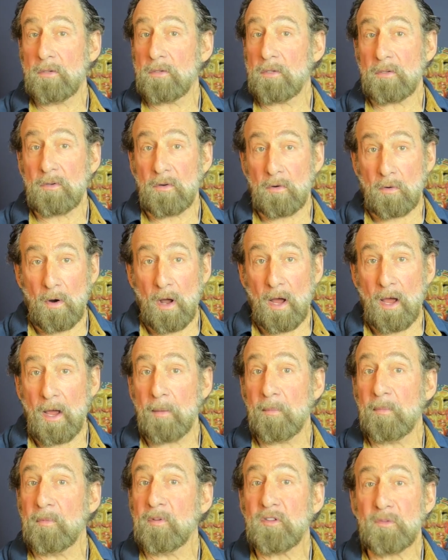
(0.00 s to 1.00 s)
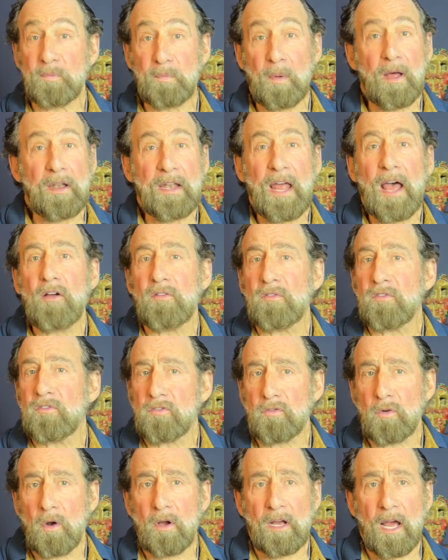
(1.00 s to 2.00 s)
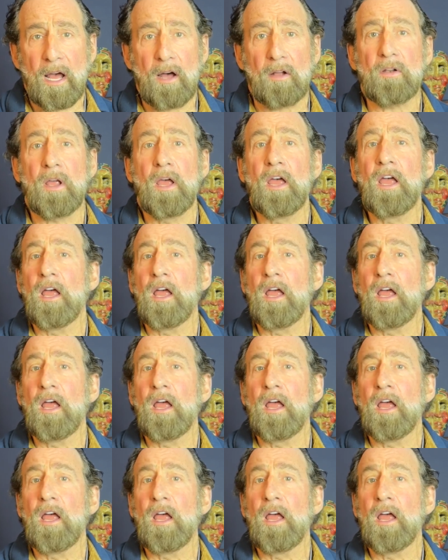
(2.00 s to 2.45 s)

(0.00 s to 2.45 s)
and crime, spun out and strung out